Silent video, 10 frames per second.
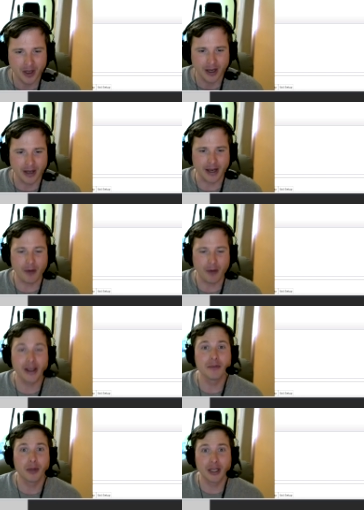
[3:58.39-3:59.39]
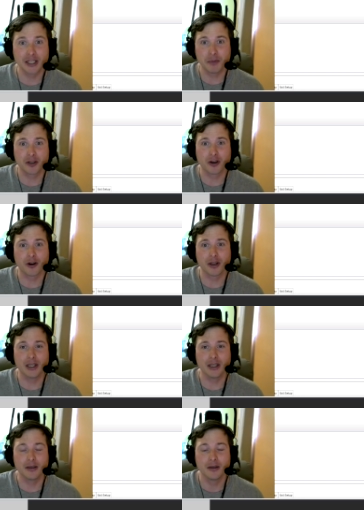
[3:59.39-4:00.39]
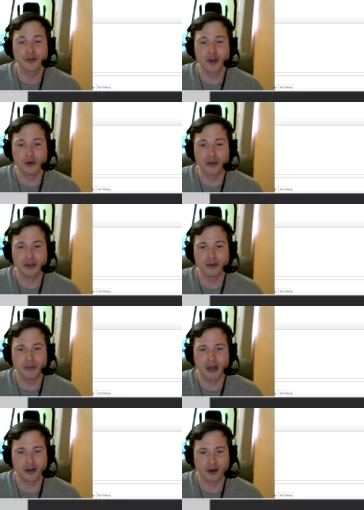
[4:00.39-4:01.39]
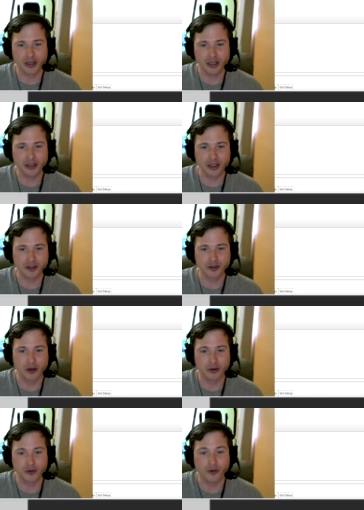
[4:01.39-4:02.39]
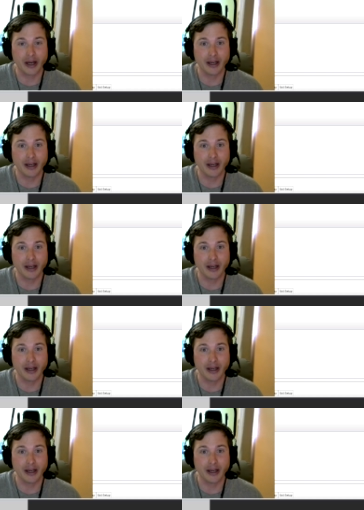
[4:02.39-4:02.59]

And now I can place my targeting token, my targeting ignition token right